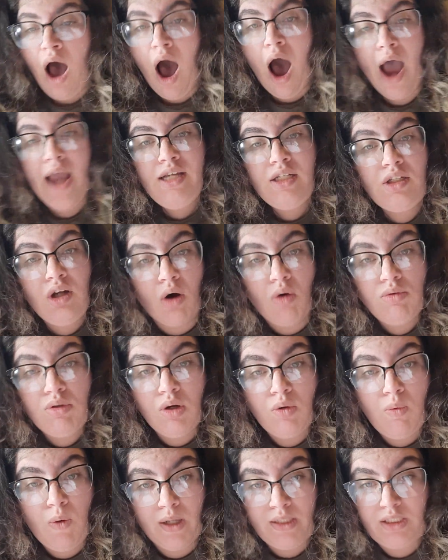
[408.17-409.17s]
I don't
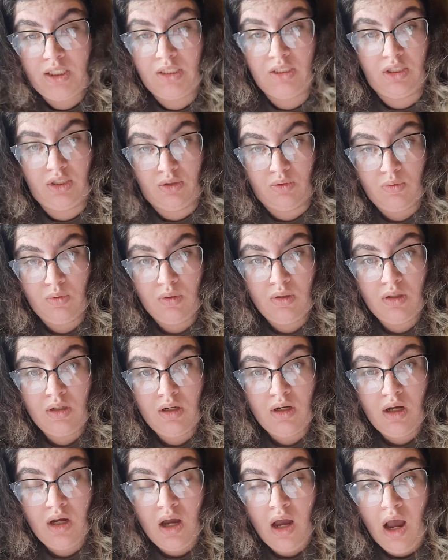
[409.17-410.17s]
know what to do.
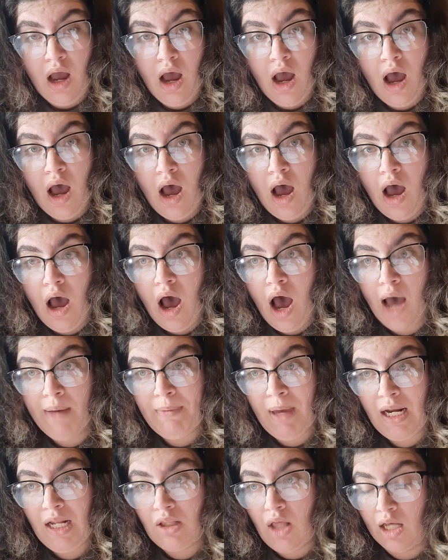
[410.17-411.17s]

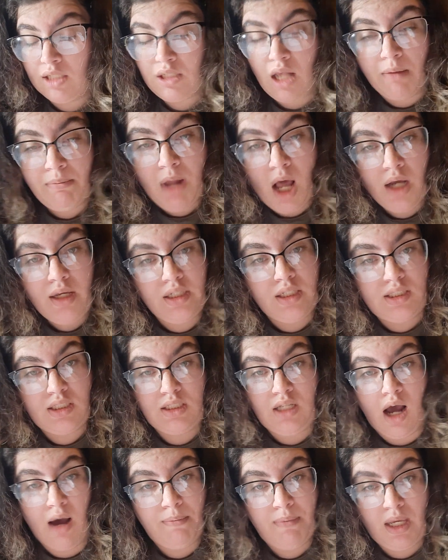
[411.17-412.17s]
I'm at a loss. I'm not going to
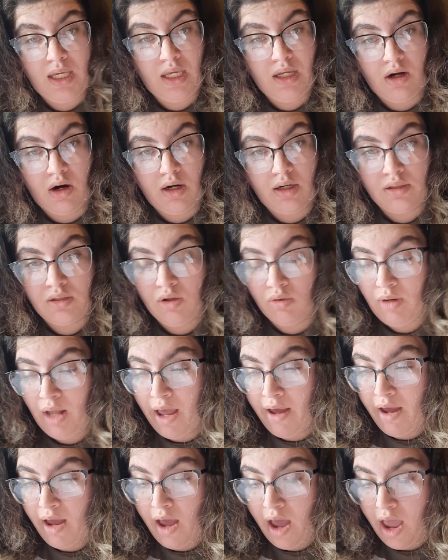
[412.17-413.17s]
stop making art
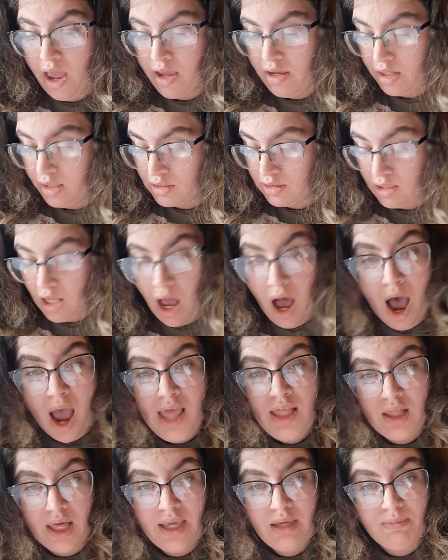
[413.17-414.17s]
because
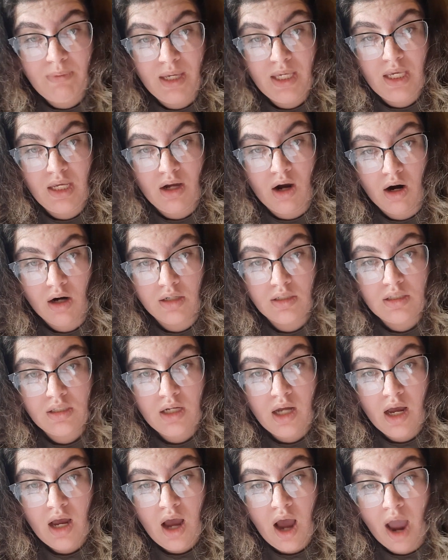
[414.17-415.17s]
I like making art.
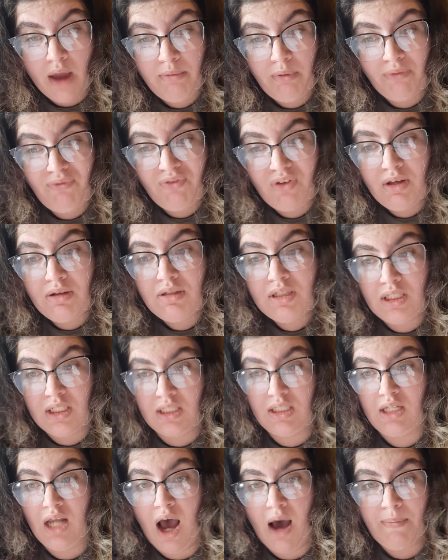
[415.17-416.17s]
I refuse to
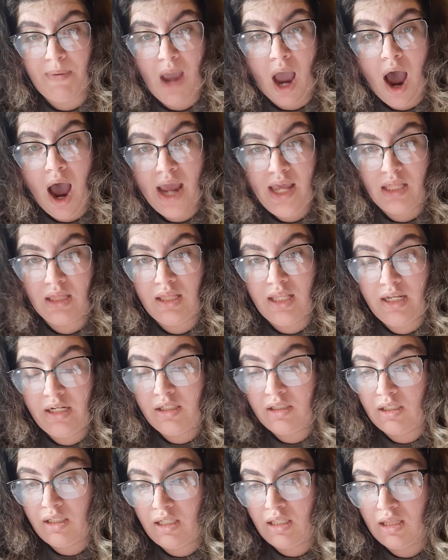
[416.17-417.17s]
stop. I
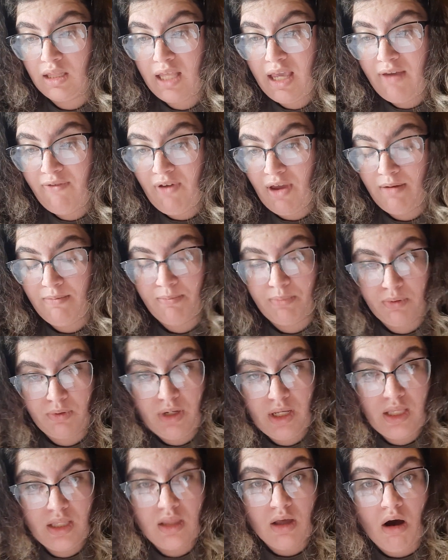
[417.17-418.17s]
literally live and
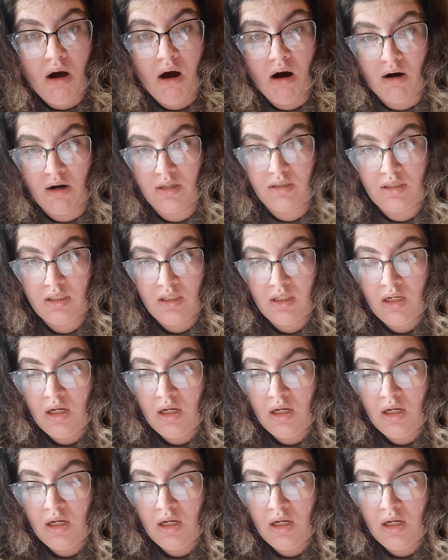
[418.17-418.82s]
breathe art.